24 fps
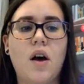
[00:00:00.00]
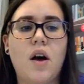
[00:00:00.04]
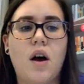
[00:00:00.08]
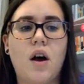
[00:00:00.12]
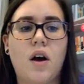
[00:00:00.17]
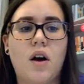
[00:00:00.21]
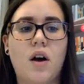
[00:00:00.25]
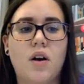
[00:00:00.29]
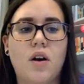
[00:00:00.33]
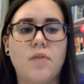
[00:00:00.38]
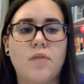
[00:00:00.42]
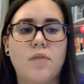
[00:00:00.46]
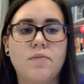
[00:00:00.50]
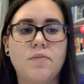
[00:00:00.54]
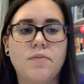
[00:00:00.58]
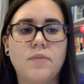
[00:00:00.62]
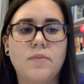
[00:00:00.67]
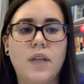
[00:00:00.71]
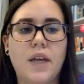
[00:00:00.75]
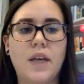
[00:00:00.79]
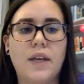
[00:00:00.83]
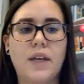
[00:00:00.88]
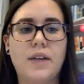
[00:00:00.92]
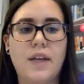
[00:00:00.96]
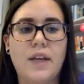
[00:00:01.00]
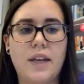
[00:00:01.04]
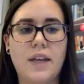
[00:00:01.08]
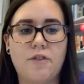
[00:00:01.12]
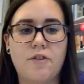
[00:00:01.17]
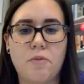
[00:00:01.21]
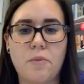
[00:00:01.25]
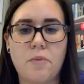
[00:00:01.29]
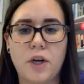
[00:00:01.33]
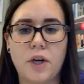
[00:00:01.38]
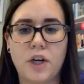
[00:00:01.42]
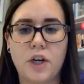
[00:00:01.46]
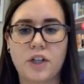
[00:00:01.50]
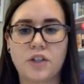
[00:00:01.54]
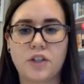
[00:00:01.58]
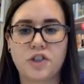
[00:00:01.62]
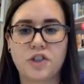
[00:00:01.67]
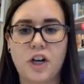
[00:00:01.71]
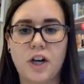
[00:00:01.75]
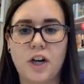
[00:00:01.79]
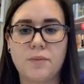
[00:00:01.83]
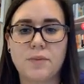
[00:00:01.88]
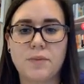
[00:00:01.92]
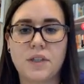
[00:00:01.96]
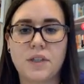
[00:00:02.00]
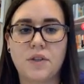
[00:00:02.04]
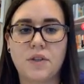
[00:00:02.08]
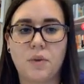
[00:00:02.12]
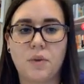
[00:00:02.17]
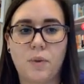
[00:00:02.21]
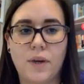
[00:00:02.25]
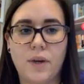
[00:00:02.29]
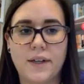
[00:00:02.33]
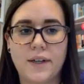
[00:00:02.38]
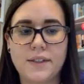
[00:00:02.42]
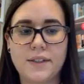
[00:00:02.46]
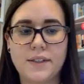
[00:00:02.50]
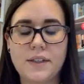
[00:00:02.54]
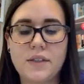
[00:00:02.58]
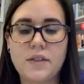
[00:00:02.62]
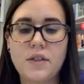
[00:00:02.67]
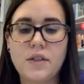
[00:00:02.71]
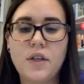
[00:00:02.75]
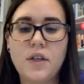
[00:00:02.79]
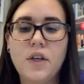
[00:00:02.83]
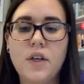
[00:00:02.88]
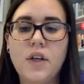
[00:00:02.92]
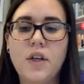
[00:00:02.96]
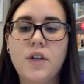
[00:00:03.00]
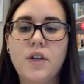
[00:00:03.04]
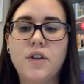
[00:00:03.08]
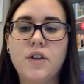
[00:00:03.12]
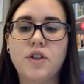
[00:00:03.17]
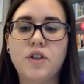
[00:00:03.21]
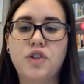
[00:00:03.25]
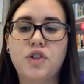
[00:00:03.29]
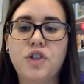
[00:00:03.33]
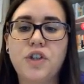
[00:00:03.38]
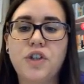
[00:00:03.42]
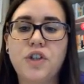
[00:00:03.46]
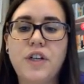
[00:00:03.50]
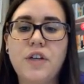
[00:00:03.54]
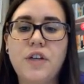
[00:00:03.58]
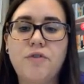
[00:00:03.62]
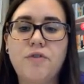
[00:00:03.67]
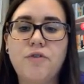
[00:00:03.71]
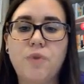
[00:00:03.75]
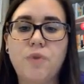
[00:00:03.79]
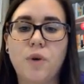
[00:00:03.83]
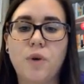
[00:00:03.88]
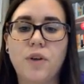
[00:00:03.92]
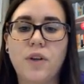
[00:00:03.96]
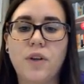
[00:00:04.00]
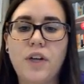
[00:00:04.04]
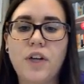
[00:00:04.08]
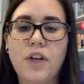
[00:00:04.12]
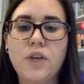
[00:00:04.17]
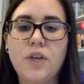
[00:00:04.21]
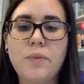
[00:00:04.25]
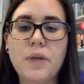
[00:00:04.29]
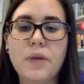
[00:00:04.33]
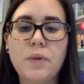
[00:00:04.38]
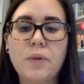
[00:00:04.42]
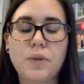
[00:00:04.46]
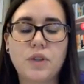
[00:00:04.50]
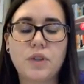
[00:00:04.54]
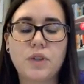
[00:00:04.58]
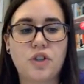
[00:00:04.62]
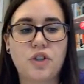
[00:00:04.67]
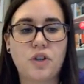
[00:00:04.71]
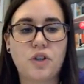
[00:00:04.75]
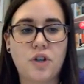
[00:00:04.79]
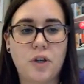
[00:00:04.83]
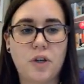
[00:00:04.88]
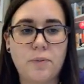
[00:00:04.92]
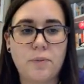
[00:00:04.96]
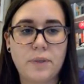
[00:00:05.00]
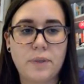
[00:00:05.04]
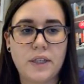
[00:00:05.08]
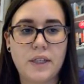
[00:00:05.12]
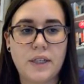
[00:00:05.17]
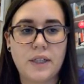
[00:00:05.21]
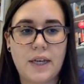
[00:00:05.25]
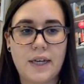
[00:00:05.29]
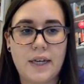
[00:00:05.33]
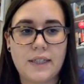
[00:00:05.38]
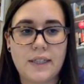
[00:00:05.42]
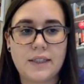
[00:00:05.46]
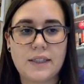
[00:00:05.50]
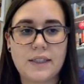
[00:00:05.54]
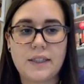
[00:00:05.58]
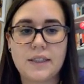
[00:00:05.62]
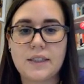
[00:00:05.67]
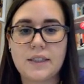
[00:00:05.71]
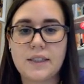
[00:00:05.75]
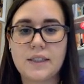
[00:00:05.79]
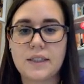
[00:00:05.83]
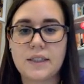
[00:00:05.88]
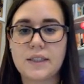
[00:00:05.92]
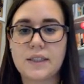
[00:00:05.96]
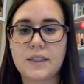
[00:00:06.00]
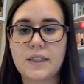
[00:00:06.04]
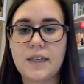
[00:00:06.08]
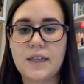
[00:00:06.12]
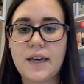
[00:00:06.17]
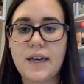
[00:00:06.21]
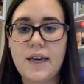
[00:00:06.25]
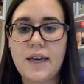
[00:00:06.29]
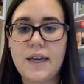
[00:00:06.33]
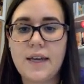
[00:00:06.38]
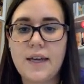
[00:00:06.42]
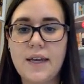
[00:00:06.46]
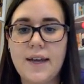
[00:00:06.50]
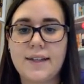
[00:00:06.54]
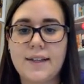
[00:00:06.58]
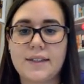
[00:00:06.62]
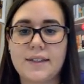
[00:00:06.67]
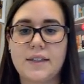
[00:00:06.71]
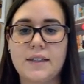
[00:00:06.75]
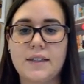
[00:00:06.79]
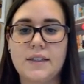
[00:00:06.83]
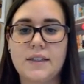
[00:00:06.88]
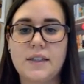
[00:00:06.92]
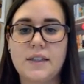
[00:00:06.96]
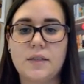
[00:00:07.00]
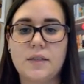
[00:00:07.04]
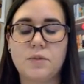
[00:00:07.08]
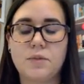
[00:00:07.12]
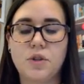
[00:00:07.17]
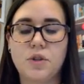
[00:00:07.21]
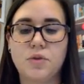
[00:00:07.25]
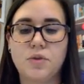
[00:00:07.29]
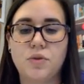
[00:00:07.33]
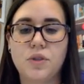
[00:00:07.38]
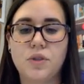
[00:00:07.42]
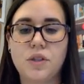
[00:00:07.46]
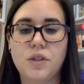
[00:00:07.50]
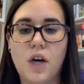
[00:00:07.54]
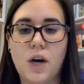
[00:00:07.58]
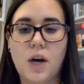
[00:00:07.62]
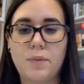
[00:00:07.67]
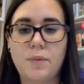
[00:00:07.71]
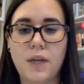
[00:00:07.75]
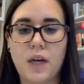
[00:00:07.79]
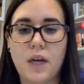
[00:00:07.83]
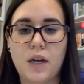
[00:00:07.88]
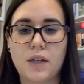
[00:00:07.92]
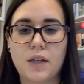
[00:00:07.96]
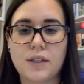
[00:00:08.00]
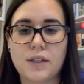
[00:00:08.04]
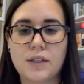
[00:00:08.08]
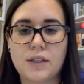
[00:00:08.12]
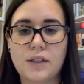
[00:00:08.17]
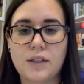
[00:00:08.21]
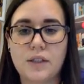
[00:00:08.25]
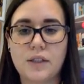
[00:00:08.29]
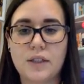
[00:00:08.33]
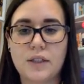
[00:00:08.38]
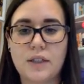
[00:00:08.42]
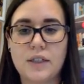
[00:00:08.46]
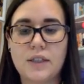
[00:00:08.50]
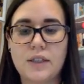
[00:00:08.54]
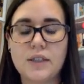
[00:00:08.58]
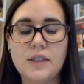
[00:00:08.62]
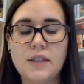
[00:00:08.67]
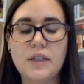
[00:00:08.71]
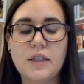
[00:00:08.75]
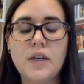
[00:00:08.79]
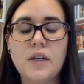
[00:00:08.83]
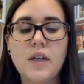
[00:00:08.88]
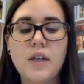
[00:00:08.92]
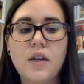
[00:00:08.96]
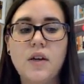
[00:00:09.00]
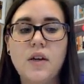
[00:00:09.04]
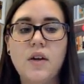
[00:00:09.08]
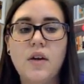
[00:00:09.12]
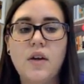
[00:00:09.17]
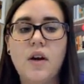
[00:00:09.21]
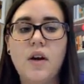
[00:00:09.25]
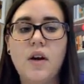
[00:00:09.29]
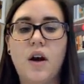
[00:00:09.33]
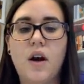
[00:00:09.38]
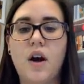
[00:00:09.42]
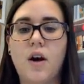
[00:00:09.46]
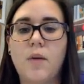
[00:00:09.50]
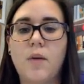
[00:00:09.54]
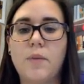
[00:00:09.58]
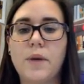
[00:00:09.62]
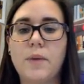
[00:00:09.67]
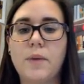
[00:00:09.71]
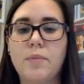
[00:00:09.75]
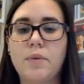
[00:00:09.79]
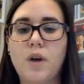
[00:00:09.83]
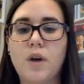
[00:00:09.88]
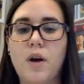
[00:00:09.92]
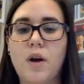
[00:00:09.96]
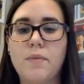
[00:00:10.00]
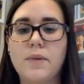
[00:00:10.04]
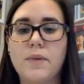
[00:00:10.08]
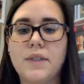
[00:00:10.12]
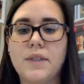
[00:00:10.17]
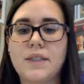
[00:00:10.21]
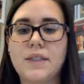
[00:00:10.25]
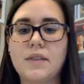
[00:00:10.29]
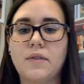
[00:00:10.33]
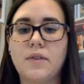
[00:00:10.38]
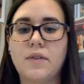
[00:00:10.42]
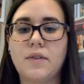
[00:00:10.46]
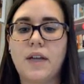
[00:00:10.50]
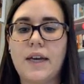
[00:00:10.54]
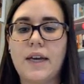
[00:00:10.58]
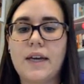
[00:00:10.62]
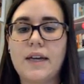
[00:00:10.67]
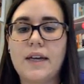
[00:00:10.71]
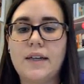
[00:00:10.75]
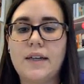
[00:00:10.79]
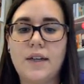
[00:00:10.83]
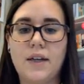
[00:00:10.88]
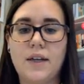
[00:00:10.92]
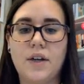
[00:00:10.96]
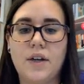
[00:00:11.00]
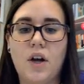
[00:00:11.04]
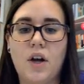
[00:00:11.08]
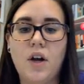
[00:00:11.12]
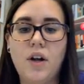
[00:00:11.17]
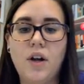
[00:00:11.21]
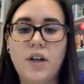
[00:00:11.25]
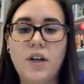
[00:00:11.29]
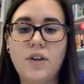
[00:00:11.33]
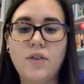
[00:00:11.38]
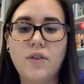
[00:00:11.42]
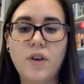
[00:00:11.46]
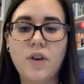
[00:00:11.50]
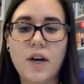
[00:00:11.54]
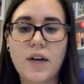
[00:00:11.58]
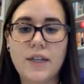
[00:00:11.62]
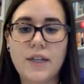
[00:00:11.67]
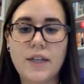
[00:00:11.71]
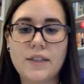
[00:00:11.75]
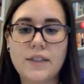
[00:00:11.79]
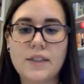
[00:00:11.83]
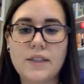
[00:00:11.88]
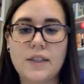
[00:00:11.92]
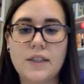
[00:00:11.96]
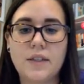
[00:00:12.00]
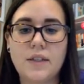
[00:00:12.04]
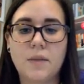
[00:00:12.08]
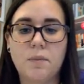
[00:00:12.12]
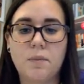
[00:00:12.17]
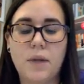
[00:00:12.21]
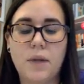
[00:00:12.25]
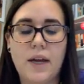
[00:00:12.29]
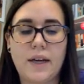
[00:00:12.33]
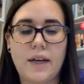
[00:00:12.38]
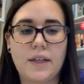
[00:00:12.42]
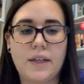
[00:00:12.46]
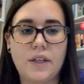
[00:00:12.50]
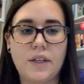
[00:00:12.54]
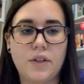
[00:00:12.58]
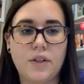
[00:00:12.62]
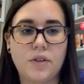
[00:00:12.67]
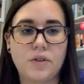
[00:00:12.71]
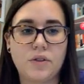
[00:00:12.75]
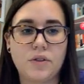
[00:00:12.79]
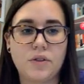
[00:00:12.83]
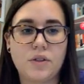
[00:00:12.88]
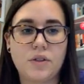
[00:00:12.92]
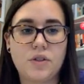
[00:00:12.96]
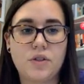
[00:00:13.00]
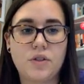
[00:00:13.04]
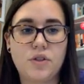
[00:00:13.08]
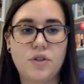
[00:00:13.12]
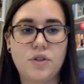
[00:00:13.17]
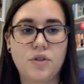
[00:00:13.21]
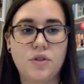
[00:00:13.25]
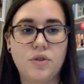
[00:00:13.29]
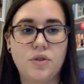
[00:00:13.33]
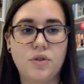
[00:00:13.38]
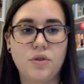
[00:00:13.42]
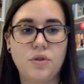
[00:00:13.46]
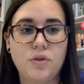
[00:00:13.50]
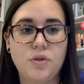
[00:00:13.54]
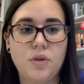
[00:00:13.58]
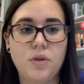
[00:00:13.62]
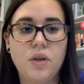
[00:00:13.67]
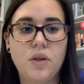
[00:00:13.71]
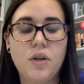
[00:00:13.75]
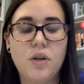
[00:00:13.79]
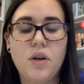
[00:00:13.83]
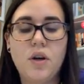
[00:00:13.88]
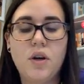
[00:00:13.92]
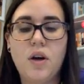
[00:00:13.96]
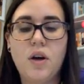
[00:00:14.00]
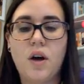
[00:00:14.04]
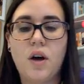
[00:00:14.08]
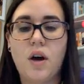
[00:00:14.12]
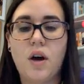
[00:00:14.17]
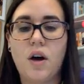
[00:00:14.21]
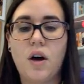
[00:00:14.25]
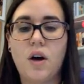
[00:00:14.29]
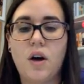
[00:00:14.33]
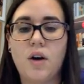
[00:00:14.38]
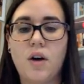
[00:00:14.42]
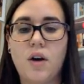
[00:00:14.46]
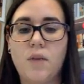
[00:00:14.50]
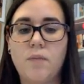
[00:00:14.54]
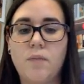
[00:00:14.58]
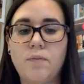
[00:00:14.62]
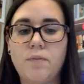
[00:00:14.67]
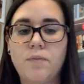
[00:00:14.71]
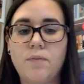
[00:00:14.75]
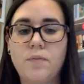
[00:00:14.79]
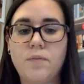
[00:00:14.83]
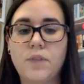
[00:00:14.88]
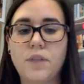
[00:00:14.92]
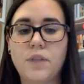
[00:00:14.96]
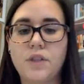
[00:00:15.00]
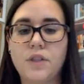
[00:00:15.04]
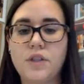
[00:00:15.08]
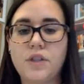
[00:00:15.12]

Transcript: and Native American tribes in the West. The Treaty of Fort Laramie was drawn up in 1868 as an attempt to stop the hostilities. It promised land and hunting rights in the Black Hills to the